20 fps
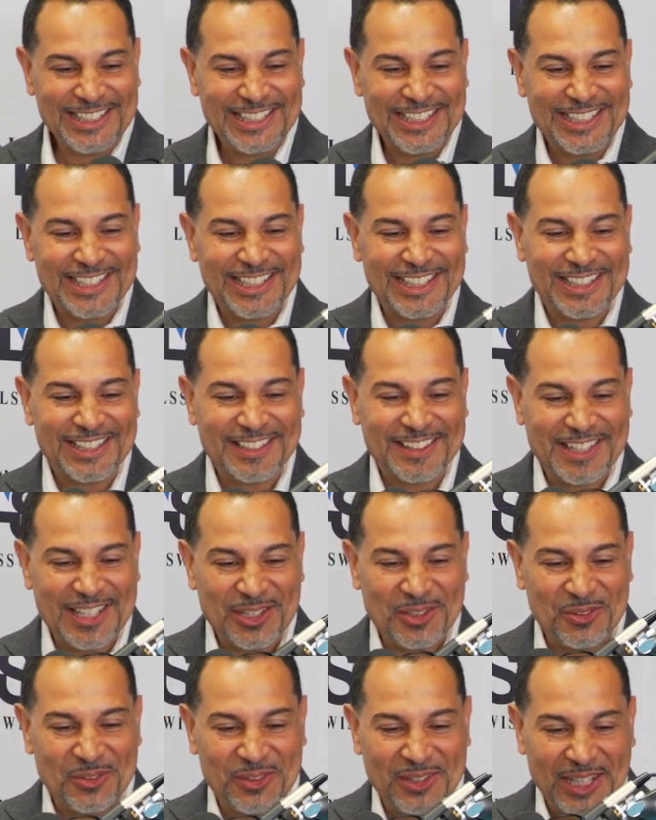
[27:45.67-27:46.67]

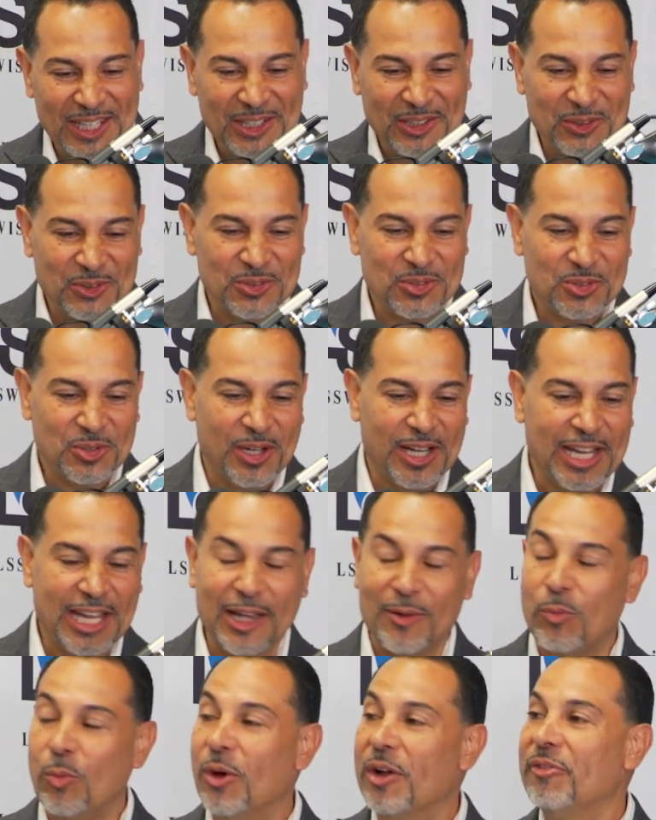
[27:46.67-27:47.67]
Thank you. So I
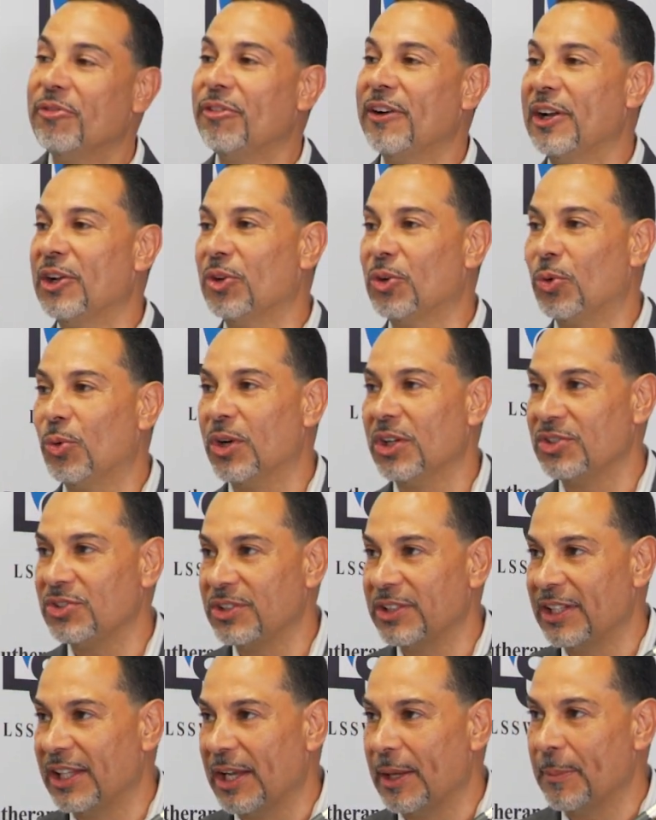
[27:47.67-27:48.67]
have one final
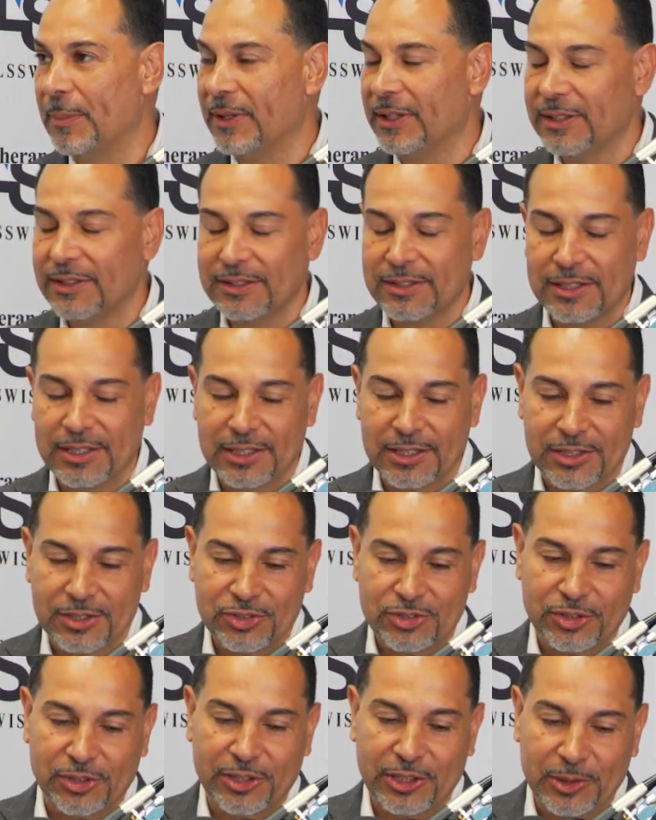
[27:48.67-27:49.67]
question that I've been
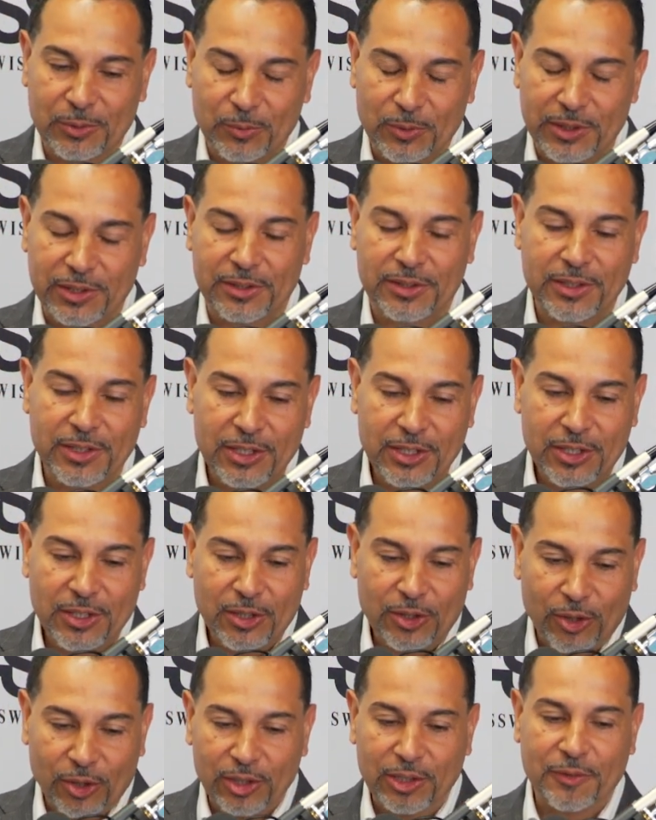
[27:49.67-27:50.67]
sharing with
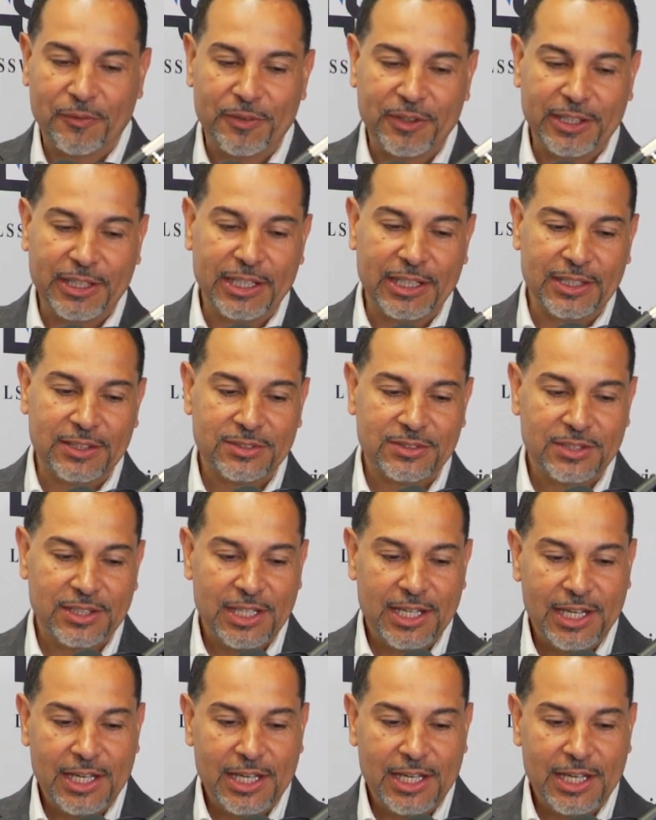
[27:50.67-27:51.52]
all of the guests.